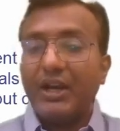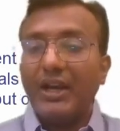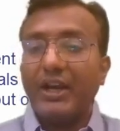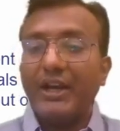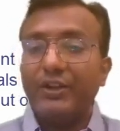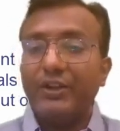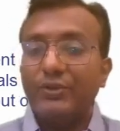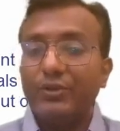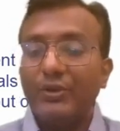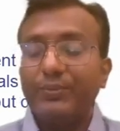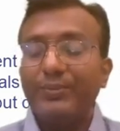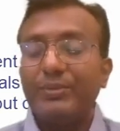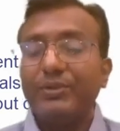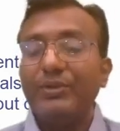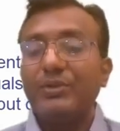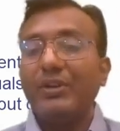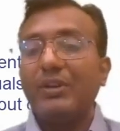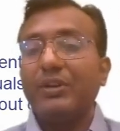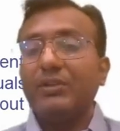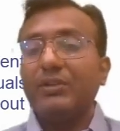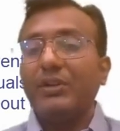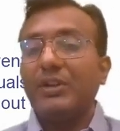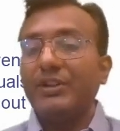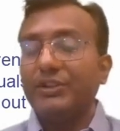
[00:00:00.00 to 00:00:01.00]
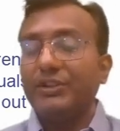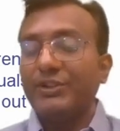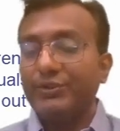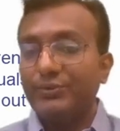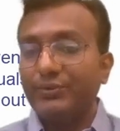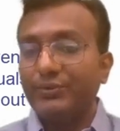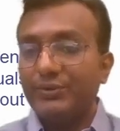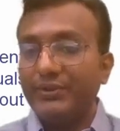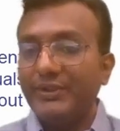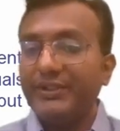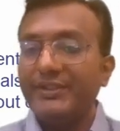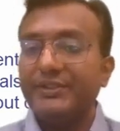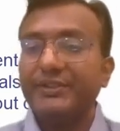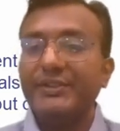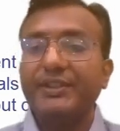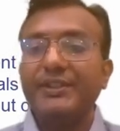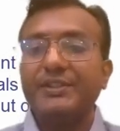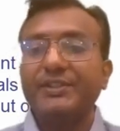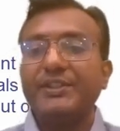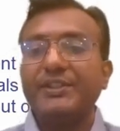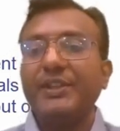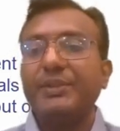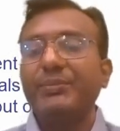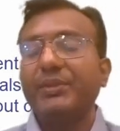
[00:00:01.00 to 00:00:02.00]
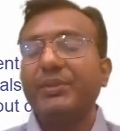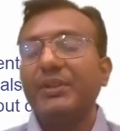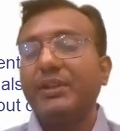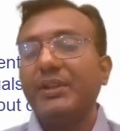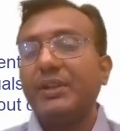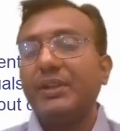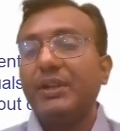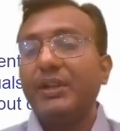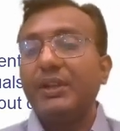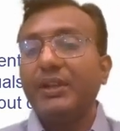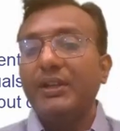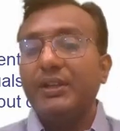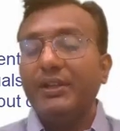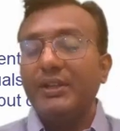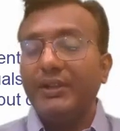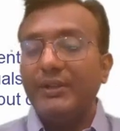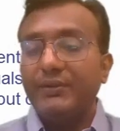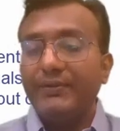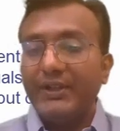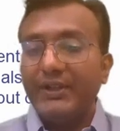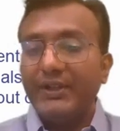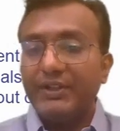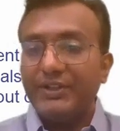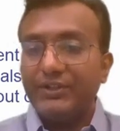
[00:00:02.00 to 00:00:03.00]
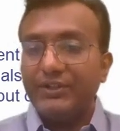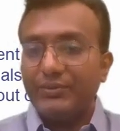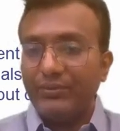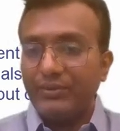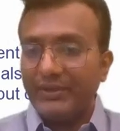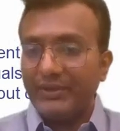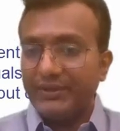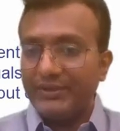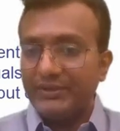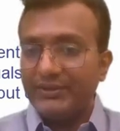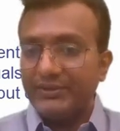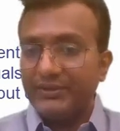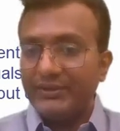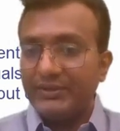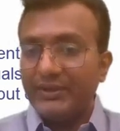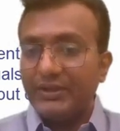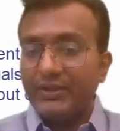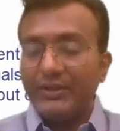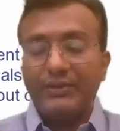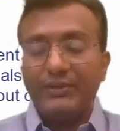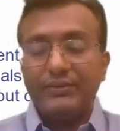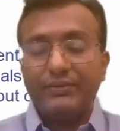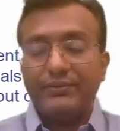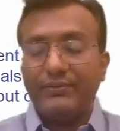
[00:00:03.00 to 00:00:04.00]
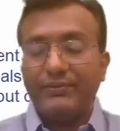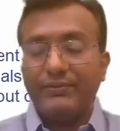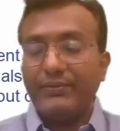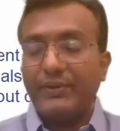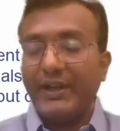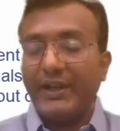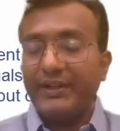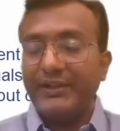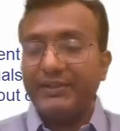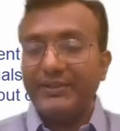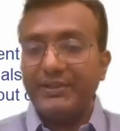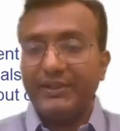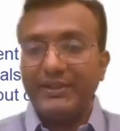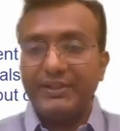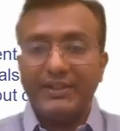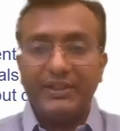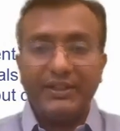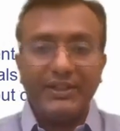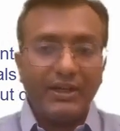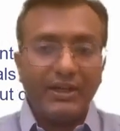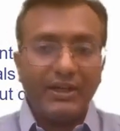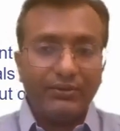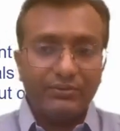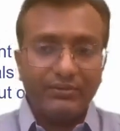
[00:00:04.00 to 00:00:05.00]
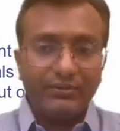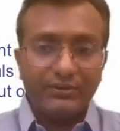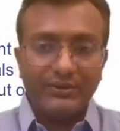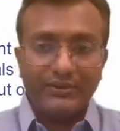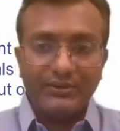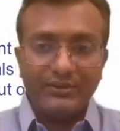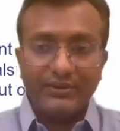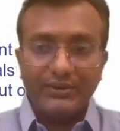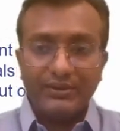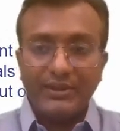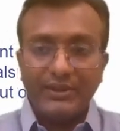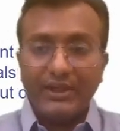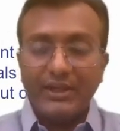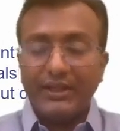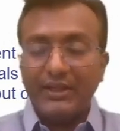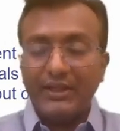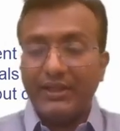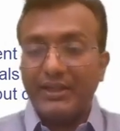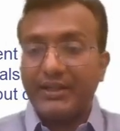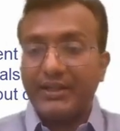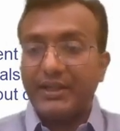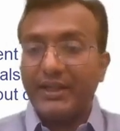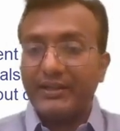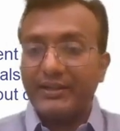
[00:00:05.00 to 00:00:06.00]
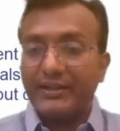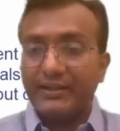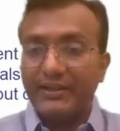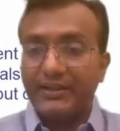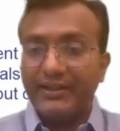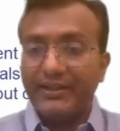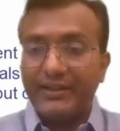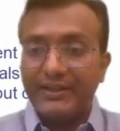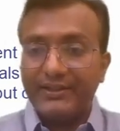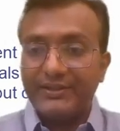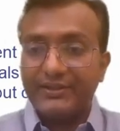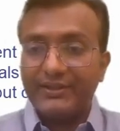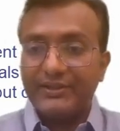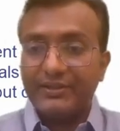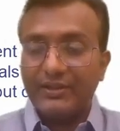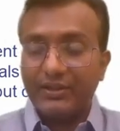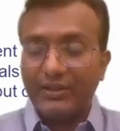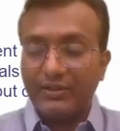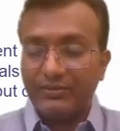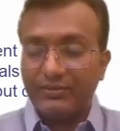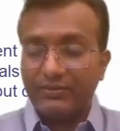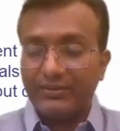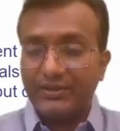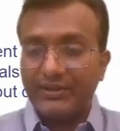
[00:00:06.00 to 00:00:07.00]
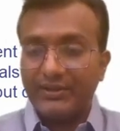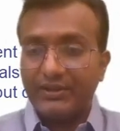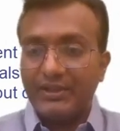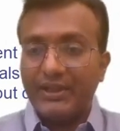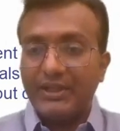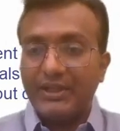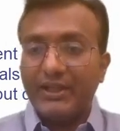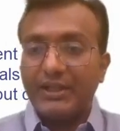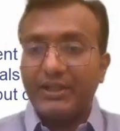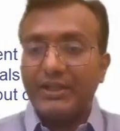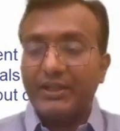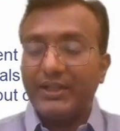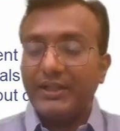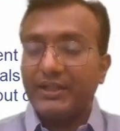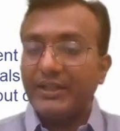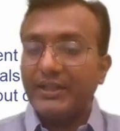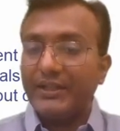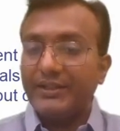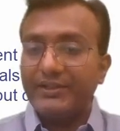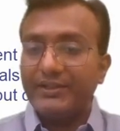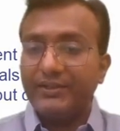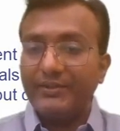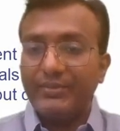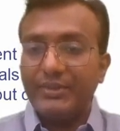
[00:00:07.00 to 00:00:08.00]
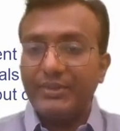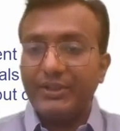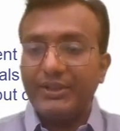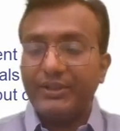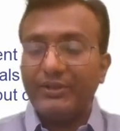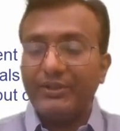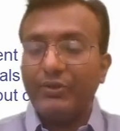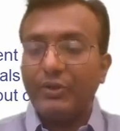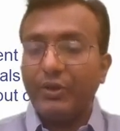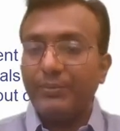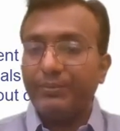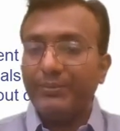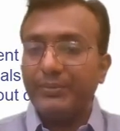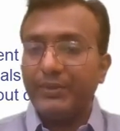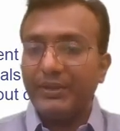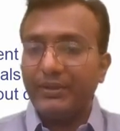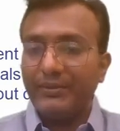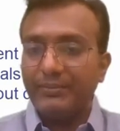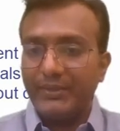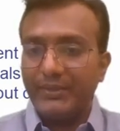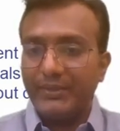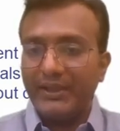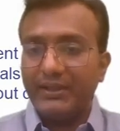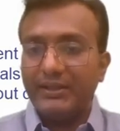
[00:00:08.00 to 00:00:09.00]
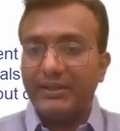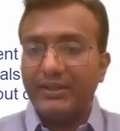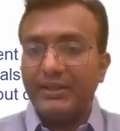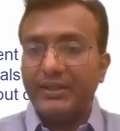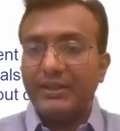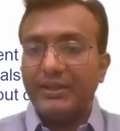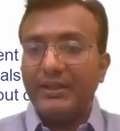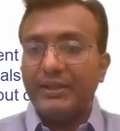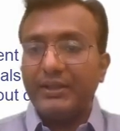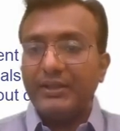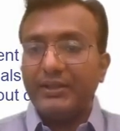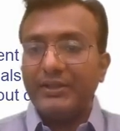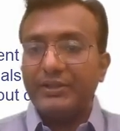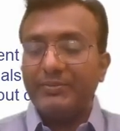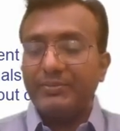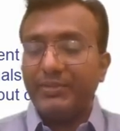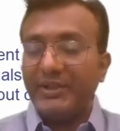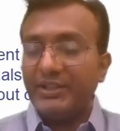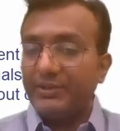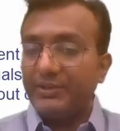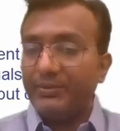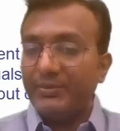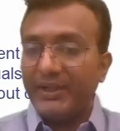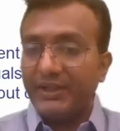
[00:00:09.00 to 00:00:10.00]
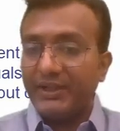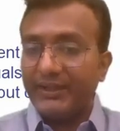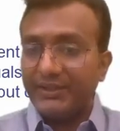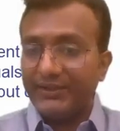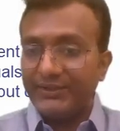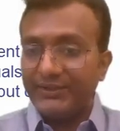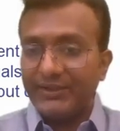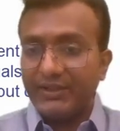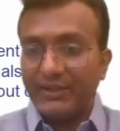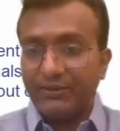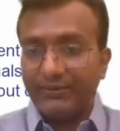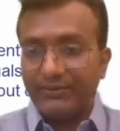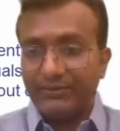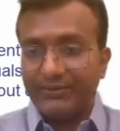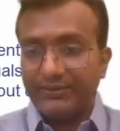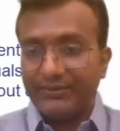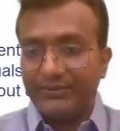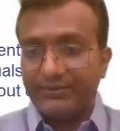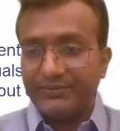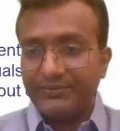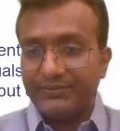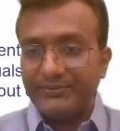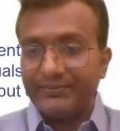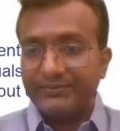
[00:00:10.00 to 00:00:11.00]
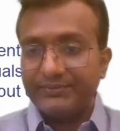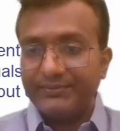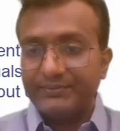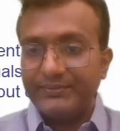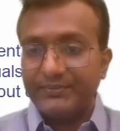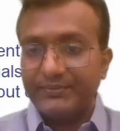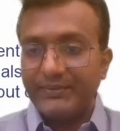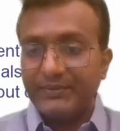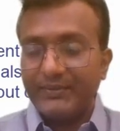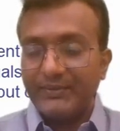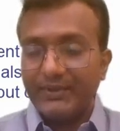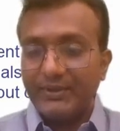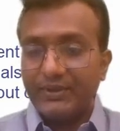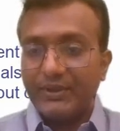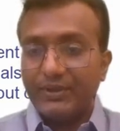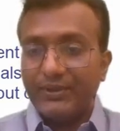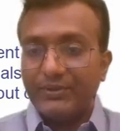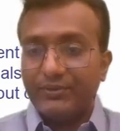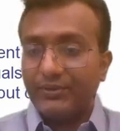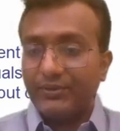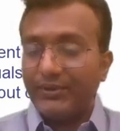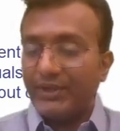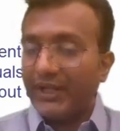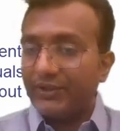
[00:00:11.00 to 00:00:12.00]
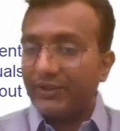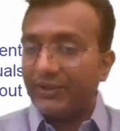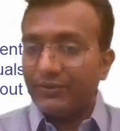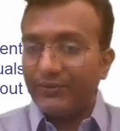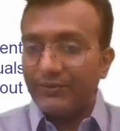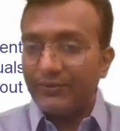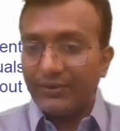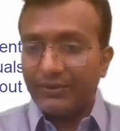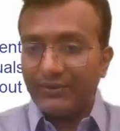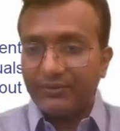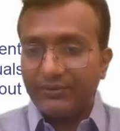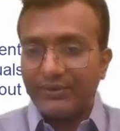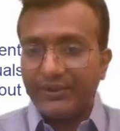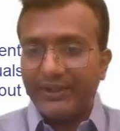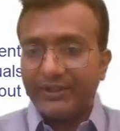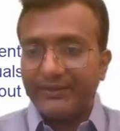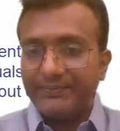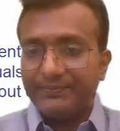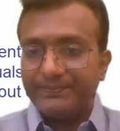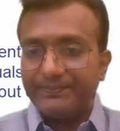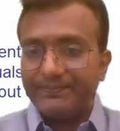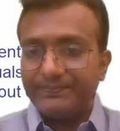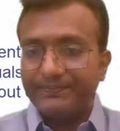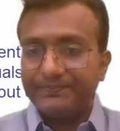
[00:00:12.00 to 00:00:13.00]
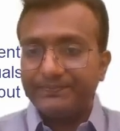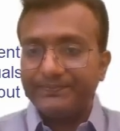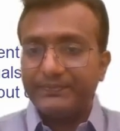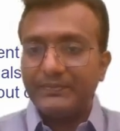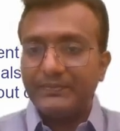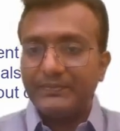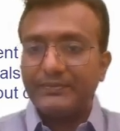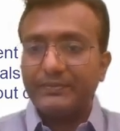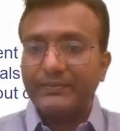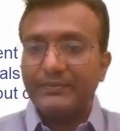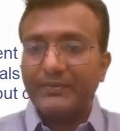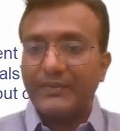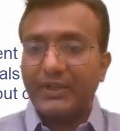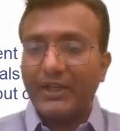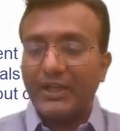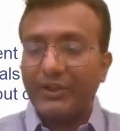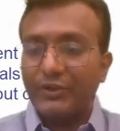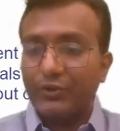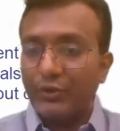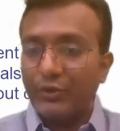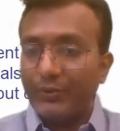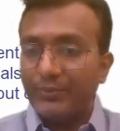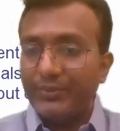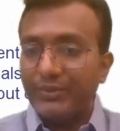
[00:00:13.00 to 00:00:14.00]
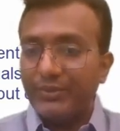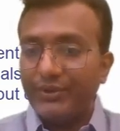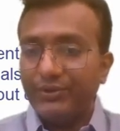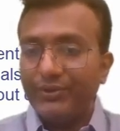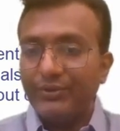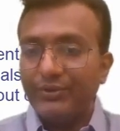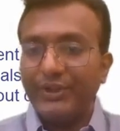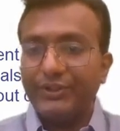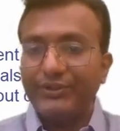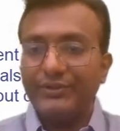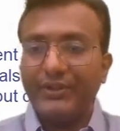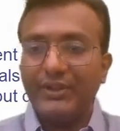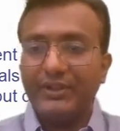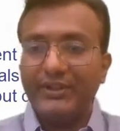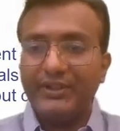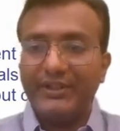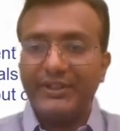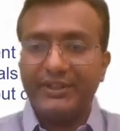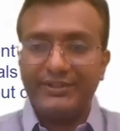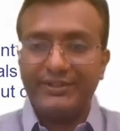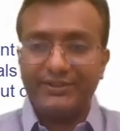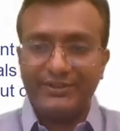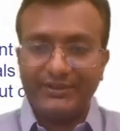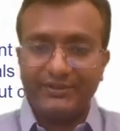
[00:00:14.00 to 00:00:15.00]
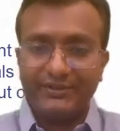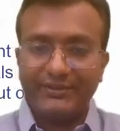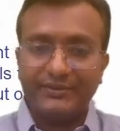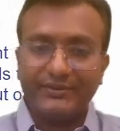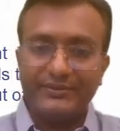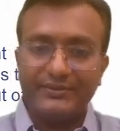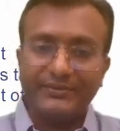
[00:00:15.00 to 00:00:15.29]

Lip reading: I hope you have understood this concept. If any students finds any doubt, he can clear his doubt. He can simply drop me a mail, specify his doubt. So thank you for today. I hope you enjoyed the lecture.